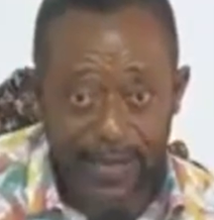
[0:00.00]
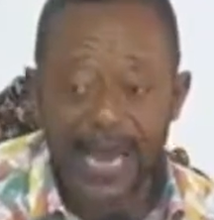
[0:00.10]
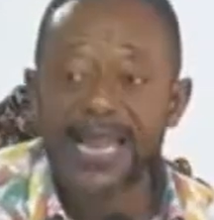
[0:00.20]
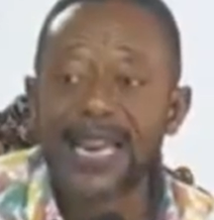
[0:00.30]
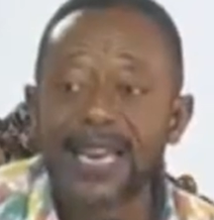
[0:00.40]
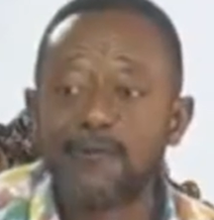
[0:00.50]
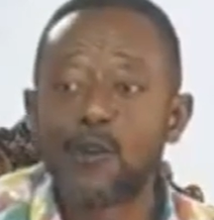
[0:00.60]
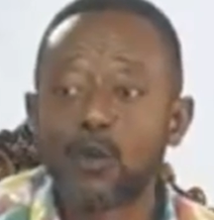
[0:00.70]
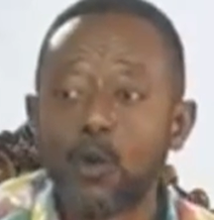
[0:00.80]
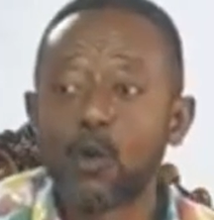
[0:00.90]
A deep
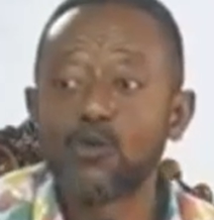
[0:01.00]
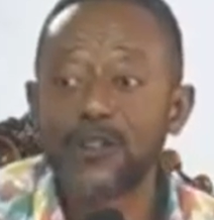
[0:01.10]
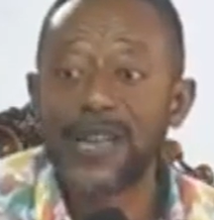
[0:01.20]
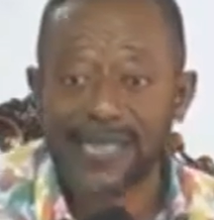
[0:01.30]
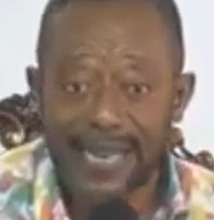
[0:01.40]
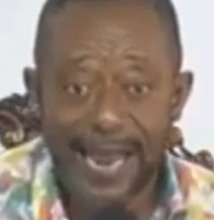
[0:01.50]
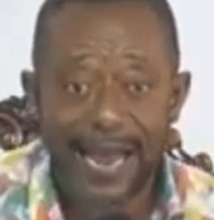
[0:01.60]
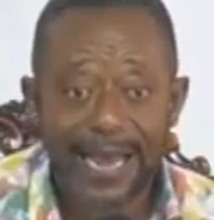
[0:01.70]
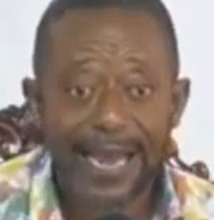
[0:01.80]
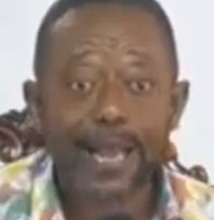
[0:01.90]
one o koko tuya sika.
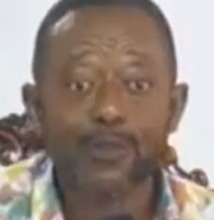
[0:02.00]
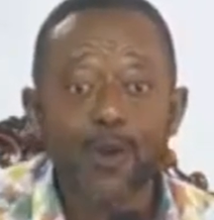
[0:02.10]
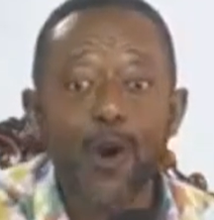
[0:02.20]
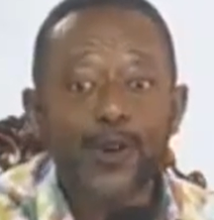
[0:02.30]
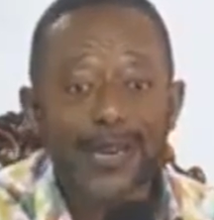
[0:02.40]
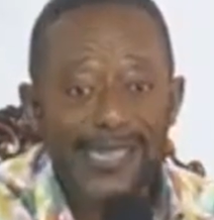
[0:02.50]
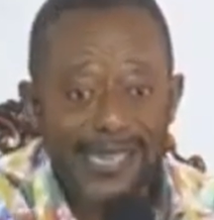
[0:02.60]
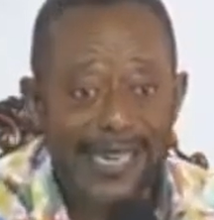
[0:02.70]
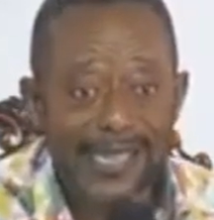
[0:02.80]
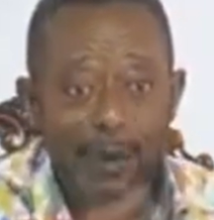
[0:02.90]
A tall ne
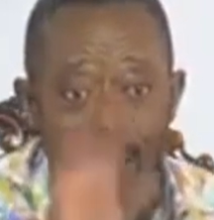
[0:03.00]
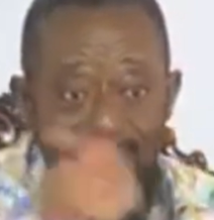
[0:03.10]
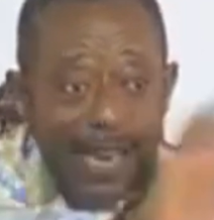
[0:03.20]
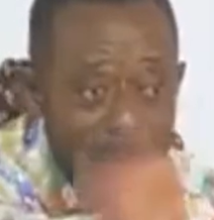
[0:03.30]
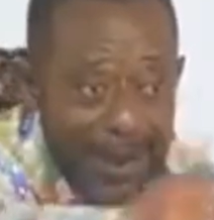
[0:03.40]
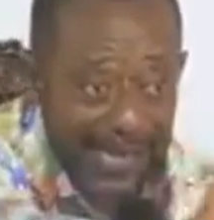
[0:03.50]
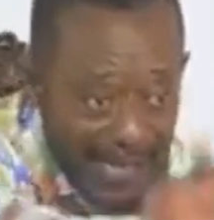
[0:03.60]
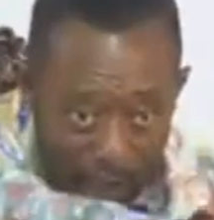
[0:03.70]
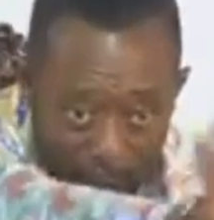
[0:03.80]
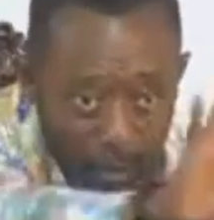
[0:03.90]
see this. Akwasi Awuah ne
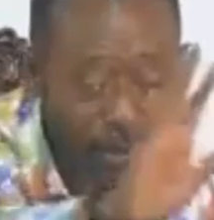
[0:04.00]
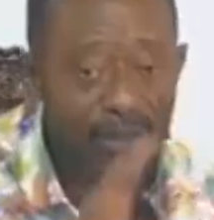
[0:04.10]
see ho.